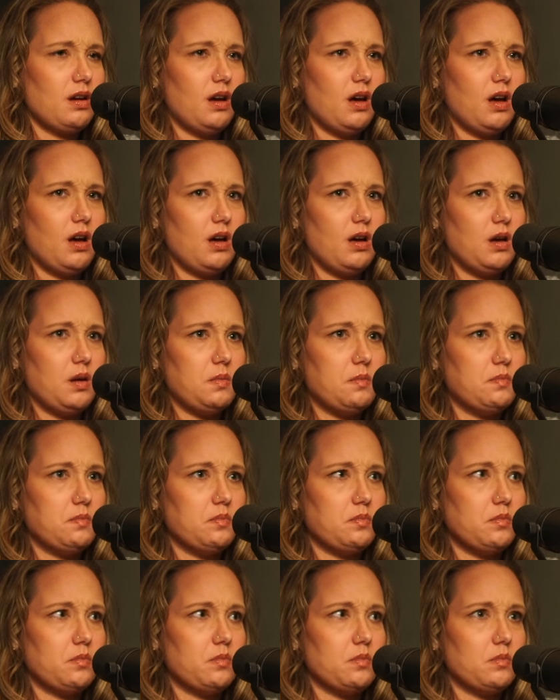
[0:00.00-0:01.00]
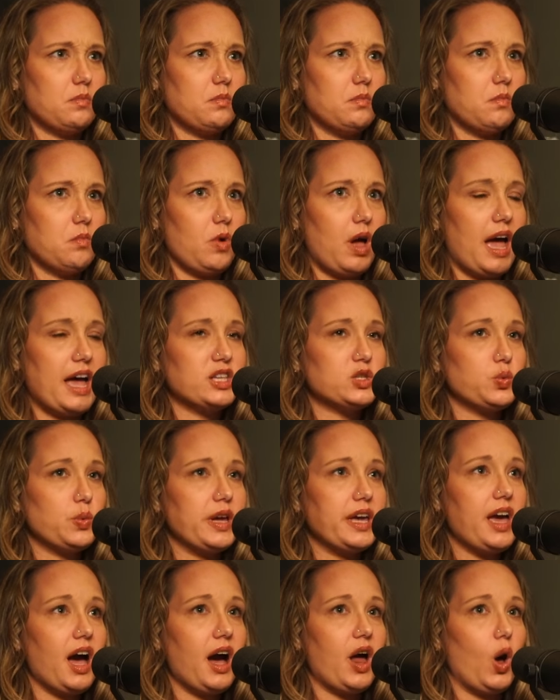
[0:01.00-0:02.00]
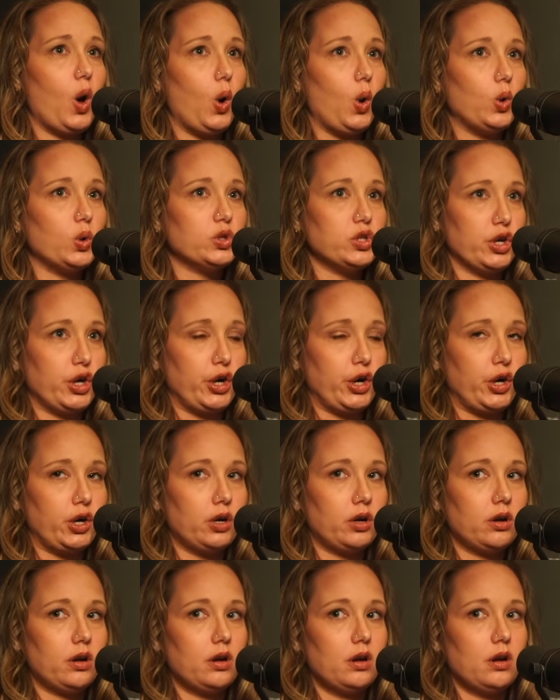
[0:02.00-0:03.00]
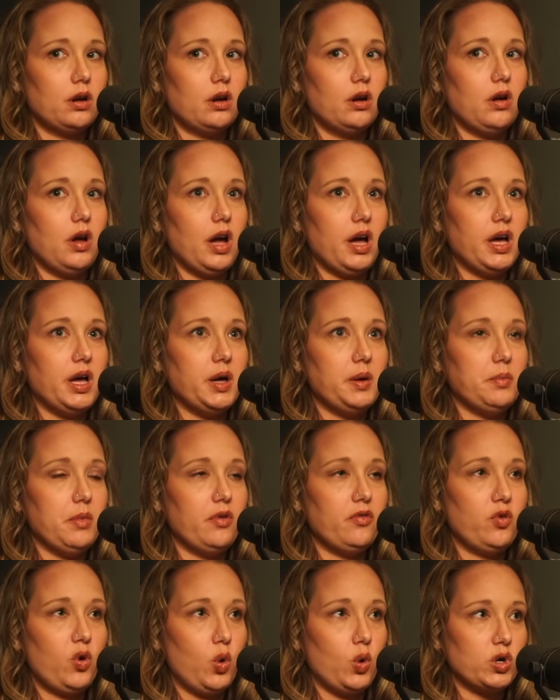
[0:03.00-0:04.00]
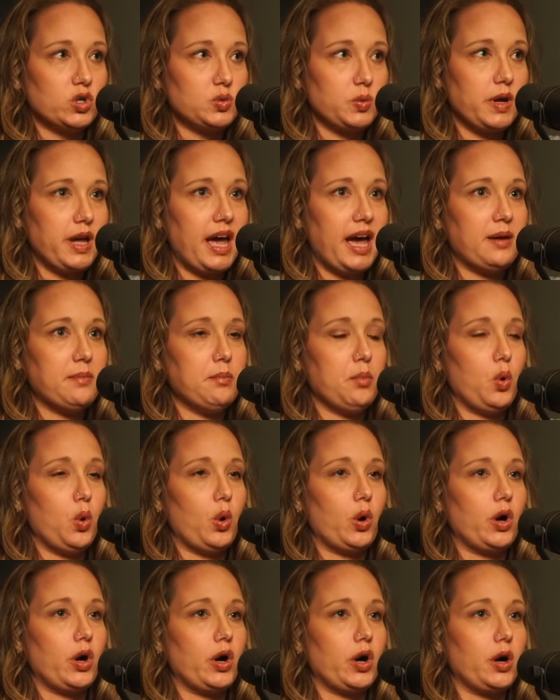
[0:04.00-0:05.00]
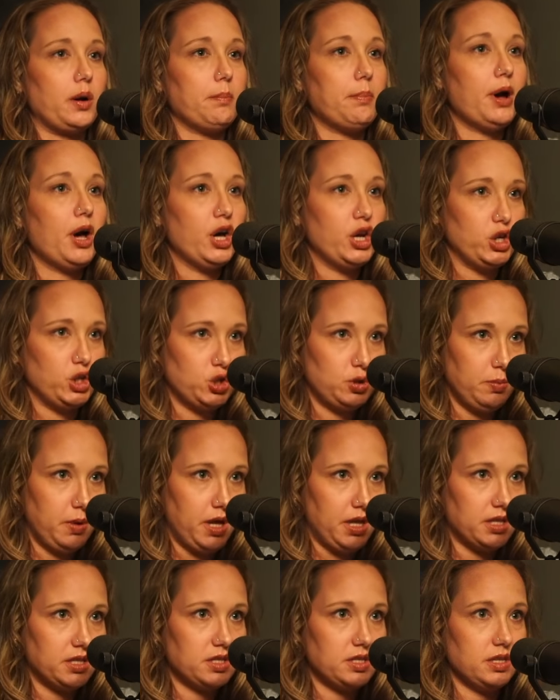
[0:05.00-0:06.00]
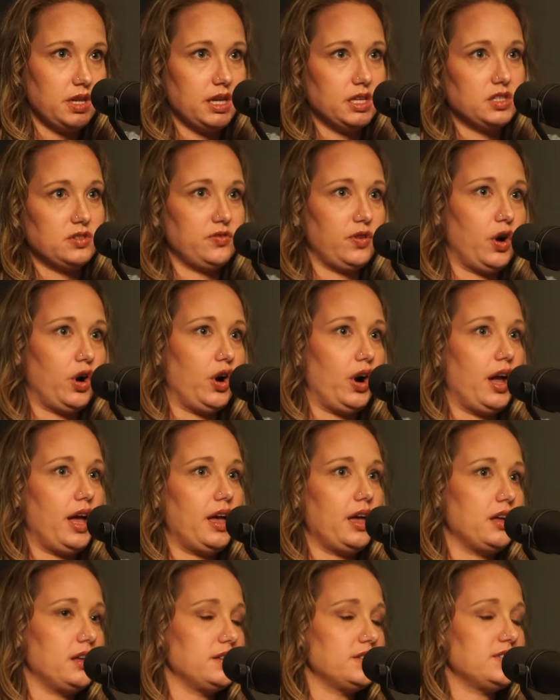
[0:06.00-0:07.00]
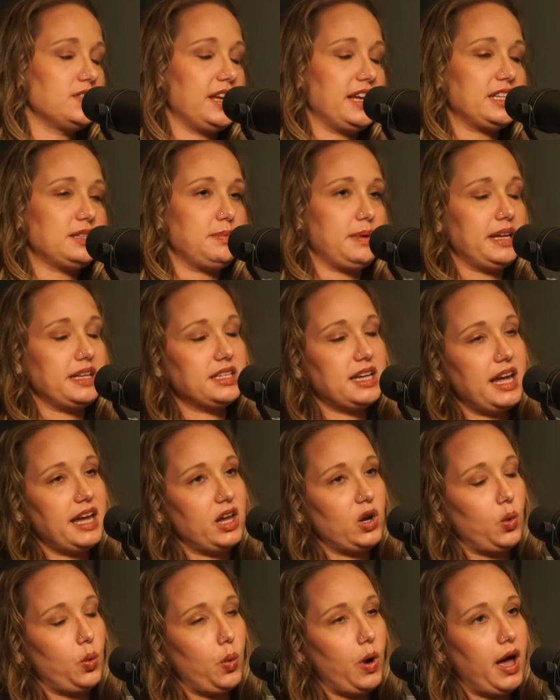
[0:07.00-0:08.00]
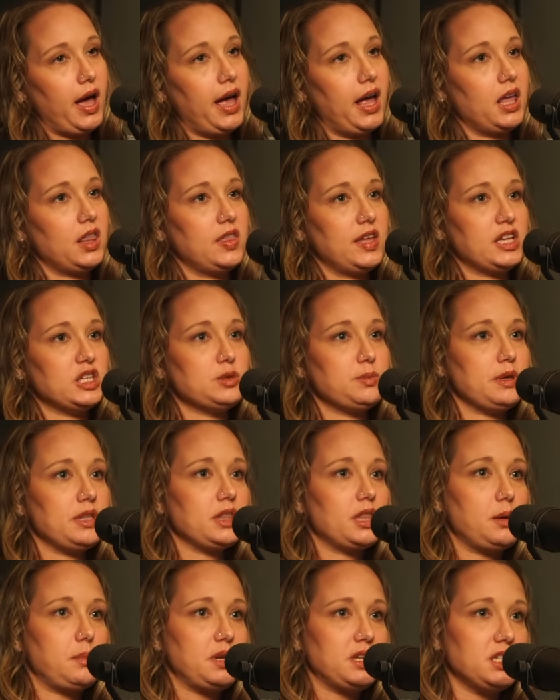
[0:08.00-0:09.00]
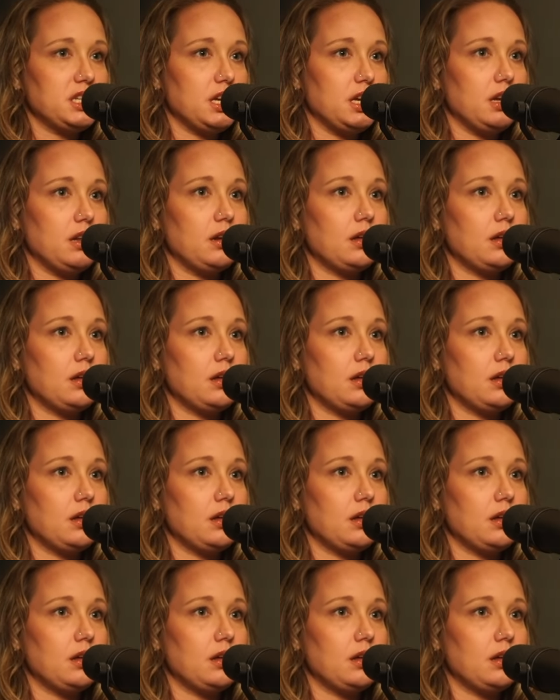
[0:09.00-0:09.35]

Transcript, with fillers: Um, as we got older, um, of course, we had more punishments as far as things being taken away, things being limited.